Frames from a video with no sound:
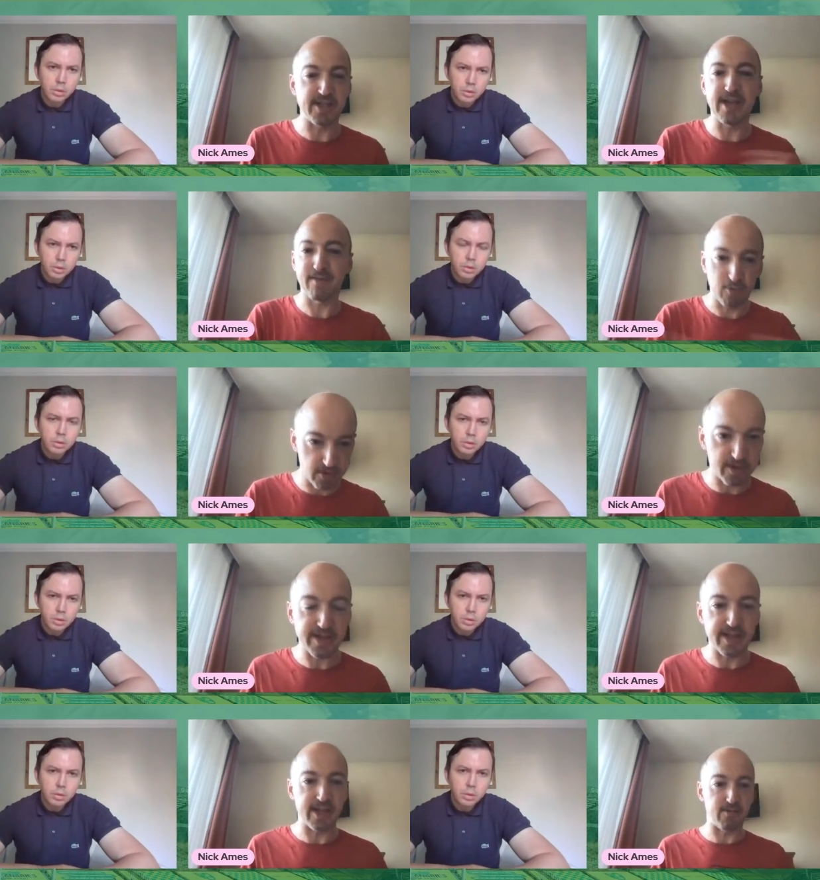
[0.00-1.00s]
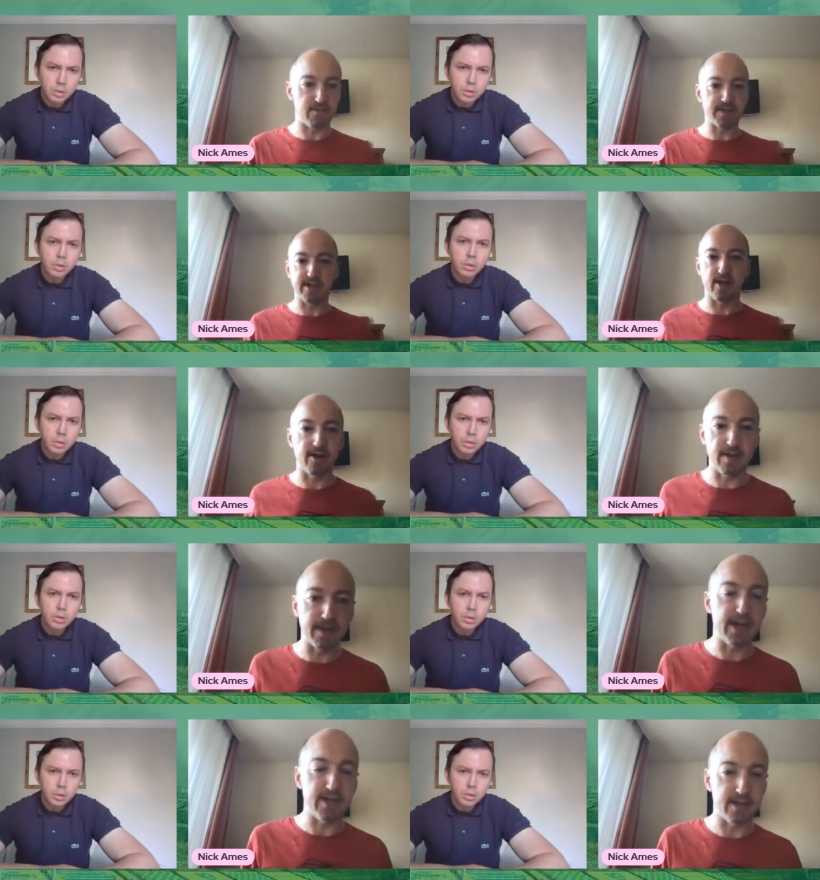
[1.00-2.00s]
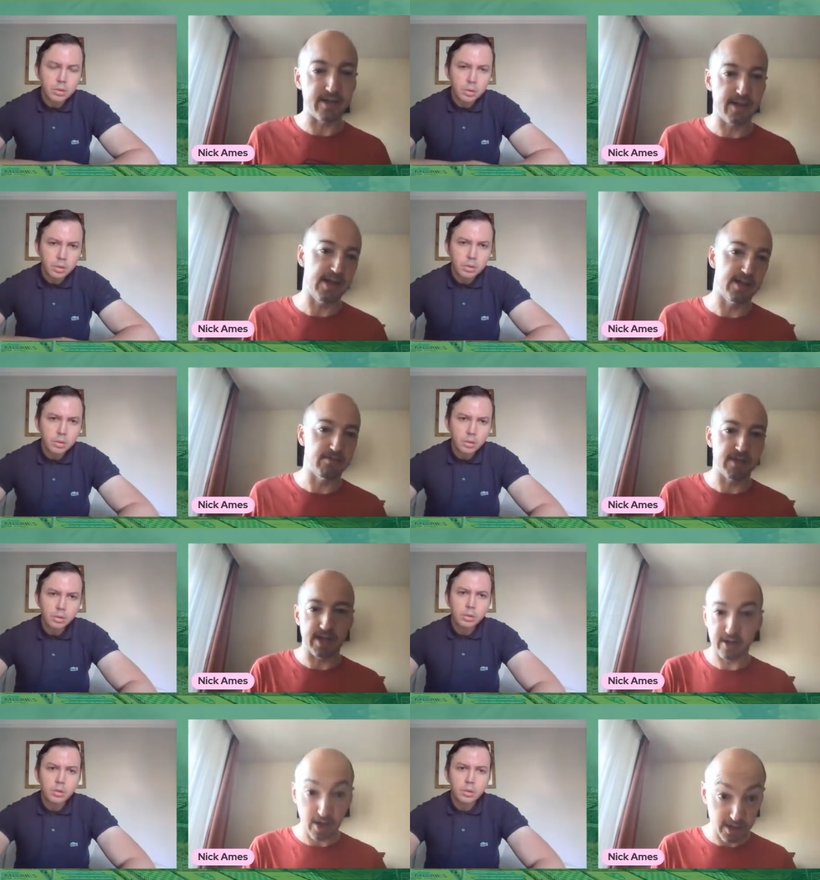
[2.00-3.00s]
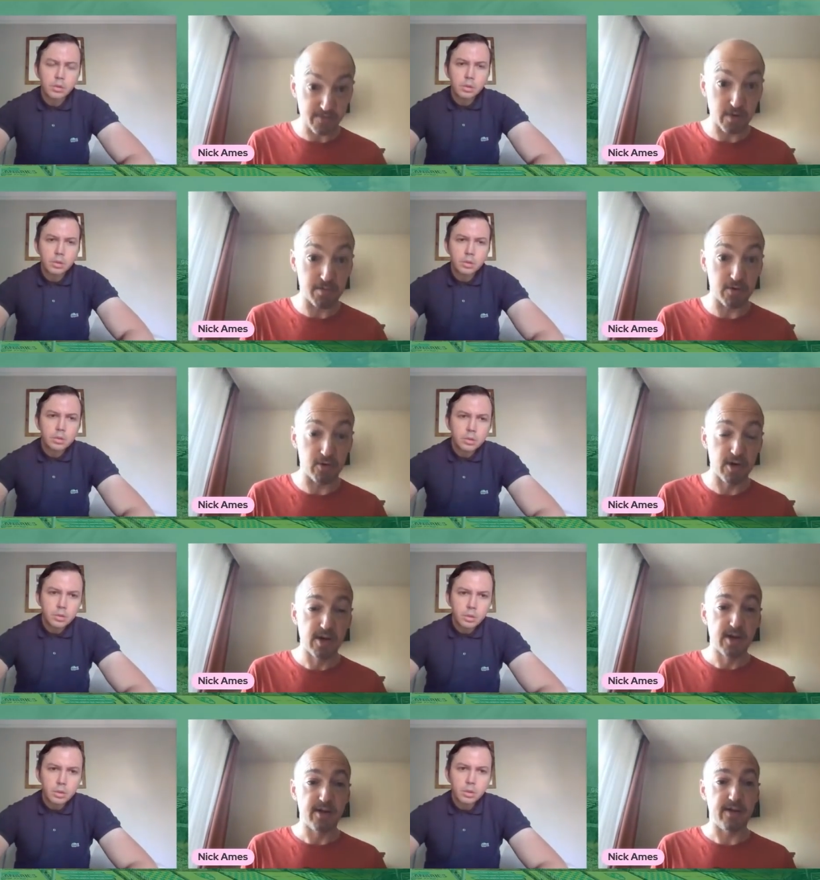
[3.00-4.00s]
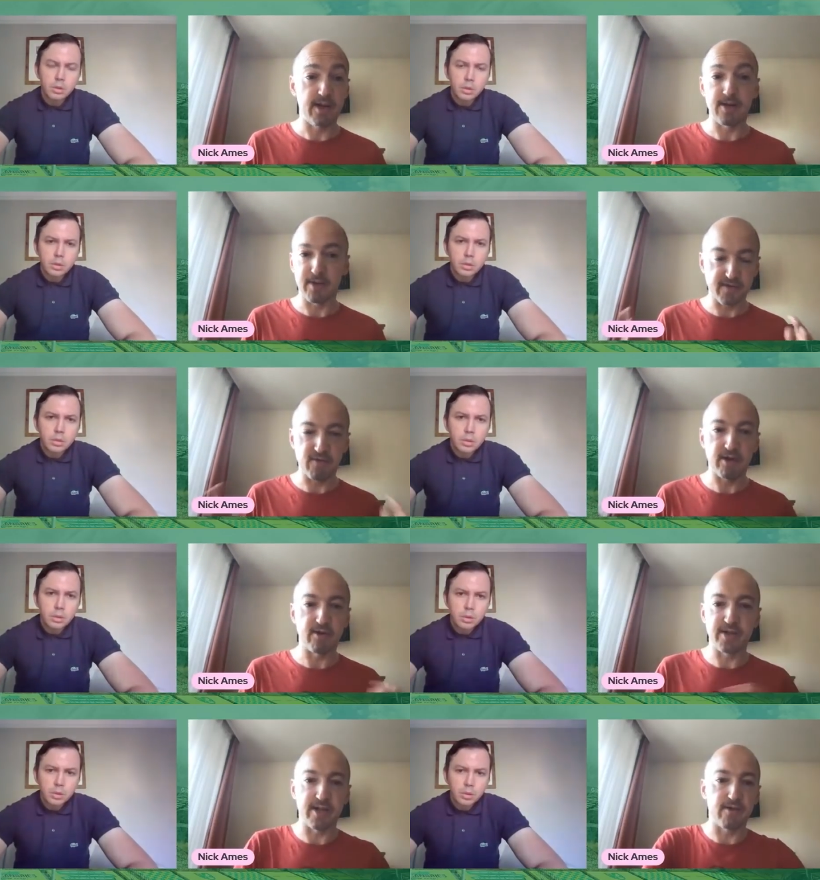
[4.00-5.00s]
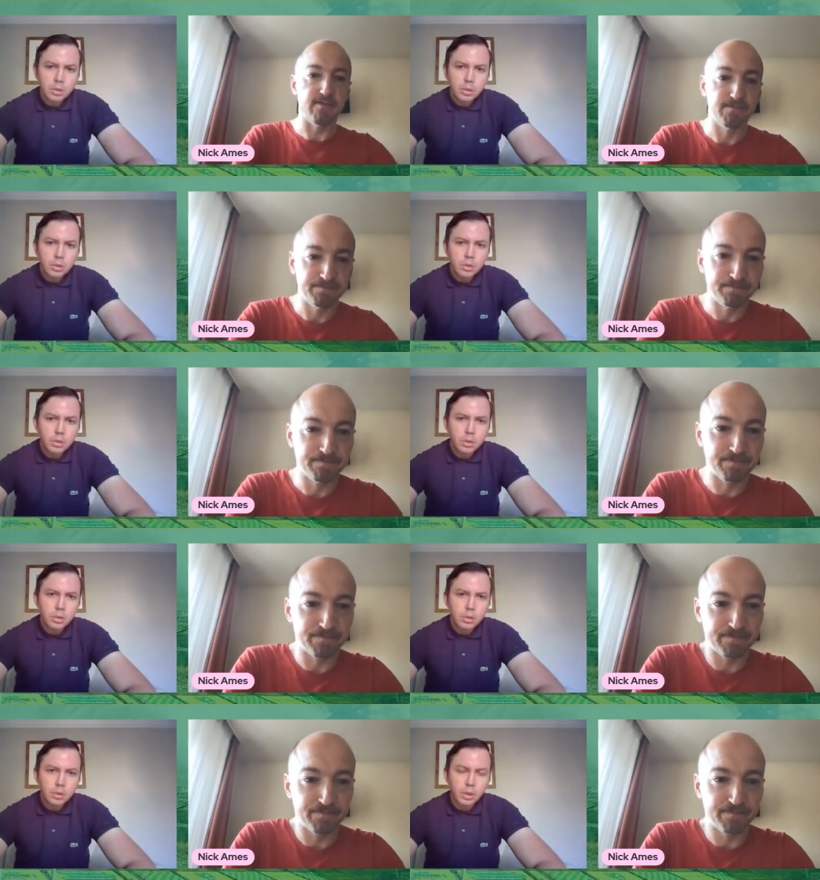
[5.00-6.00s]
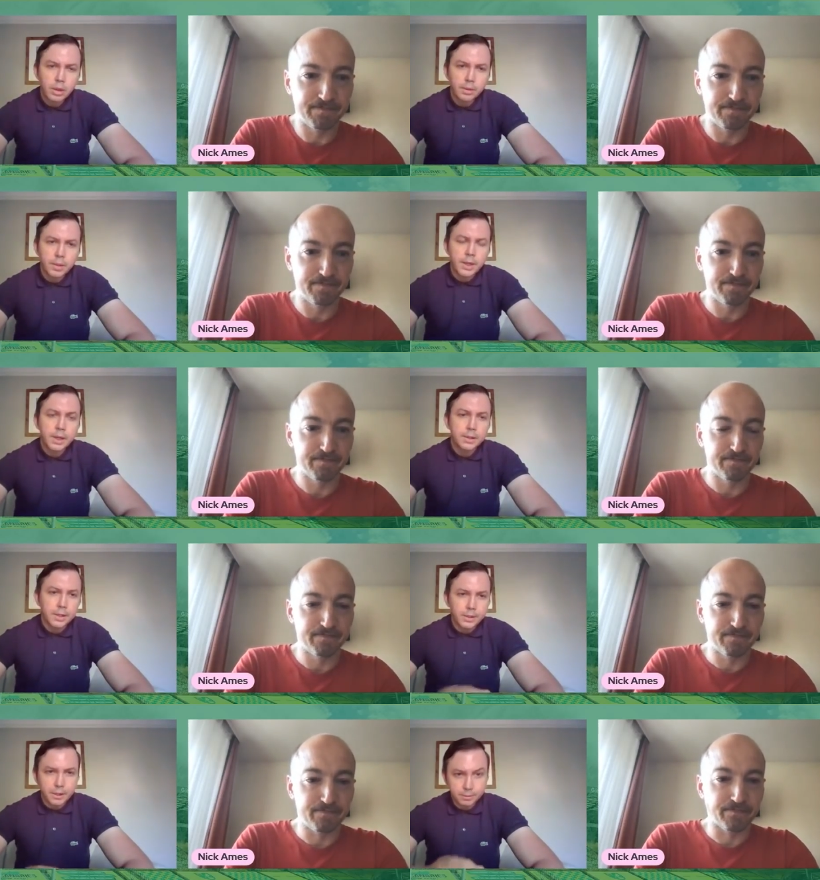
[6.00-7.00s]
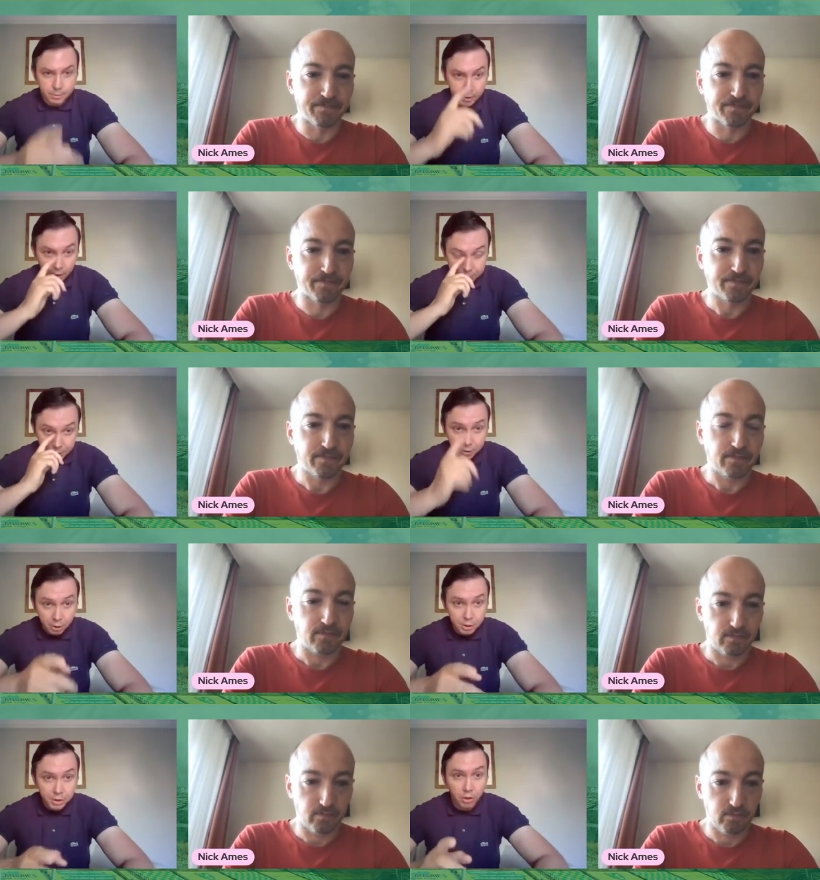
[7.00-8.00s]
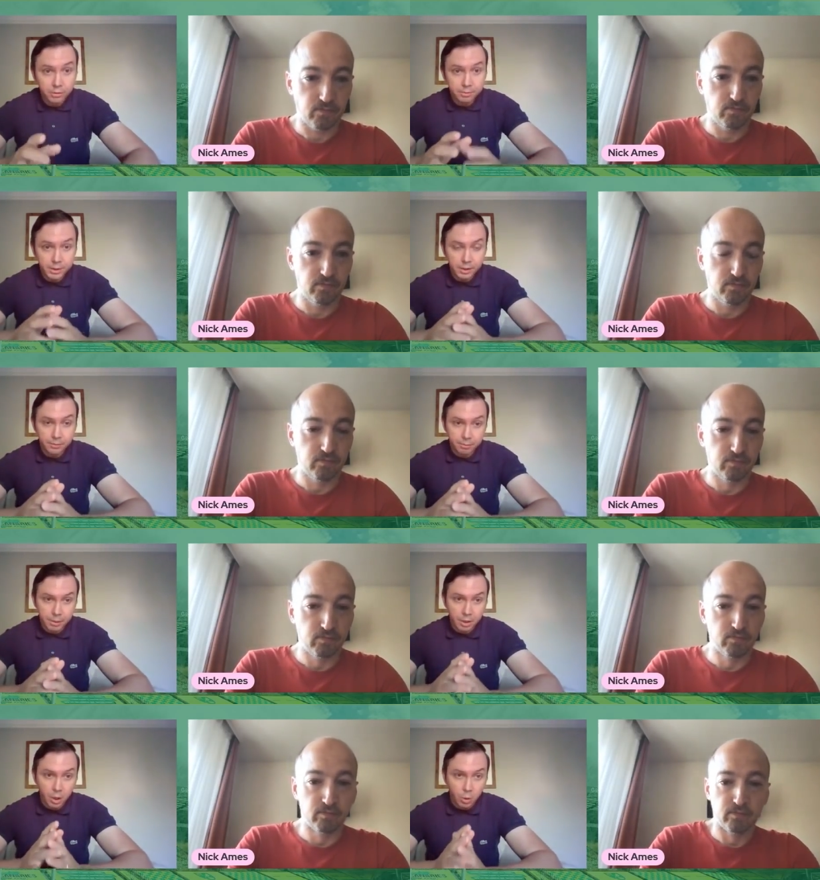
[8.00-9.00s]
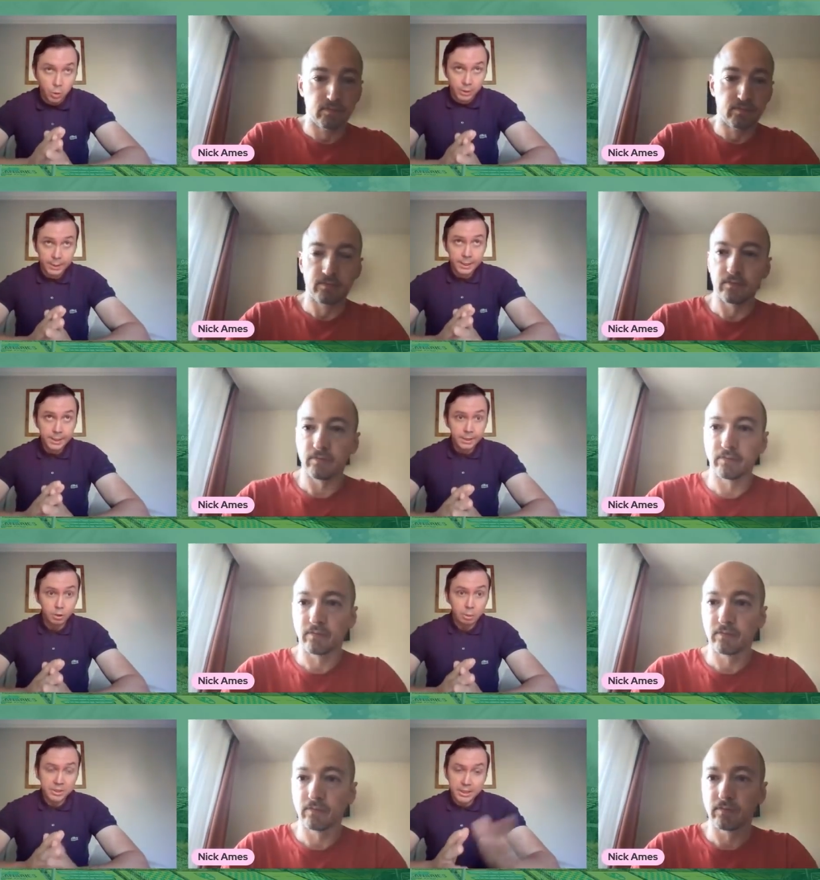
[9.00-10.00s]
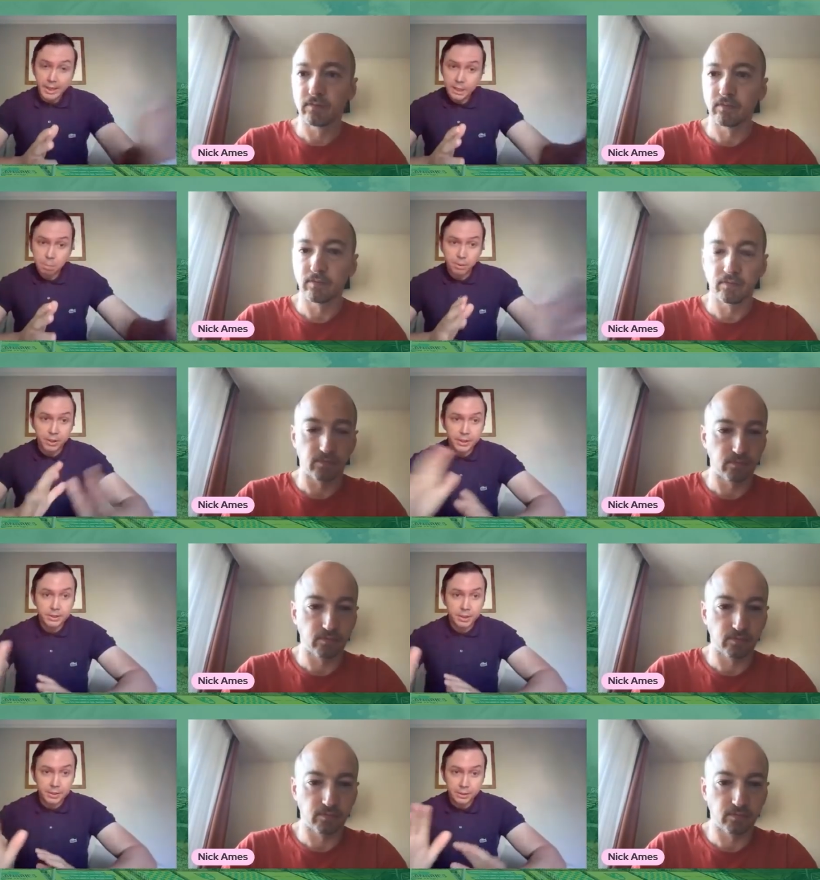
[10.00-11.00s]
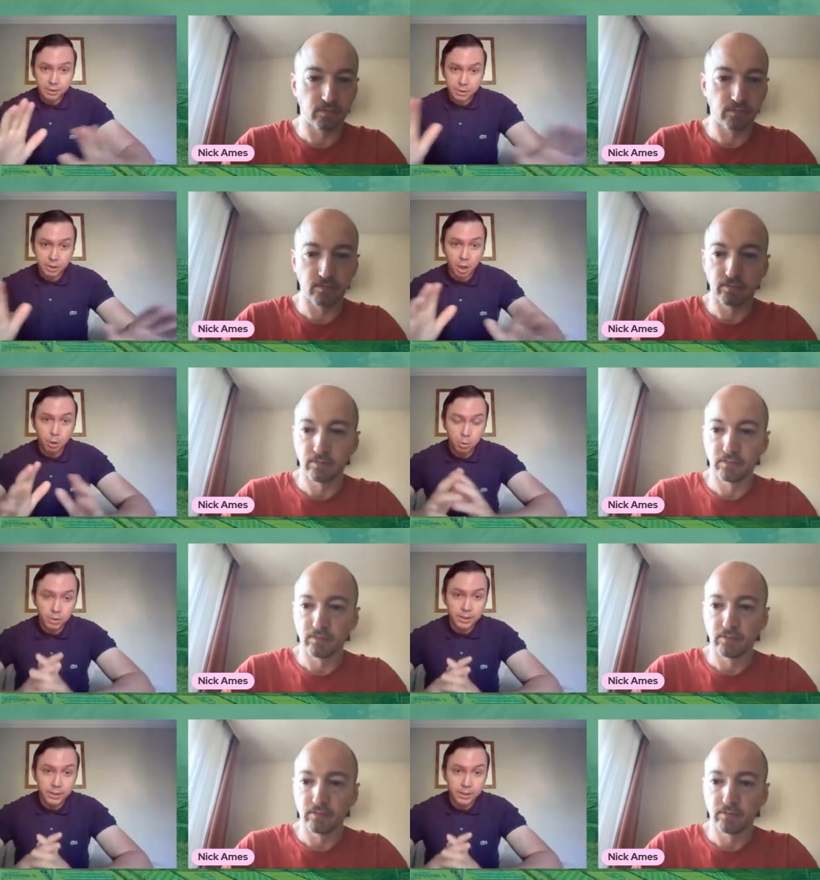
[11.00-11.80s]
Speaker 1: because everyone could see with the start he made in in in Dutch football that he was the real deal.
Speaker 2: Yeah, and, and obviously you touched on you know the whole almost diaspora that's had to, to go